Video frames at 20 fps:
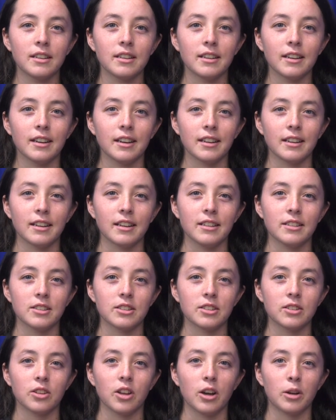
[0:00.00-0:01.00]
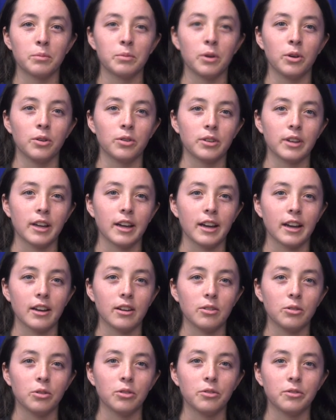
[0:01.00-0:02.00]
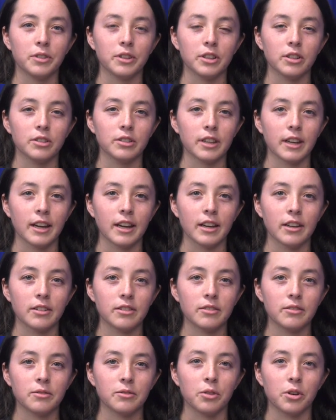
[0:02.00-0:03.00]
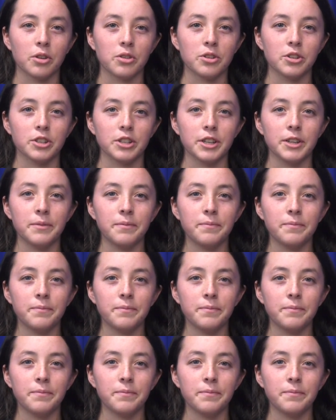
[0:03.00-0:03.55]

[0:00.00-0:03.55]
against Lompoc at Holt Field at 4:30.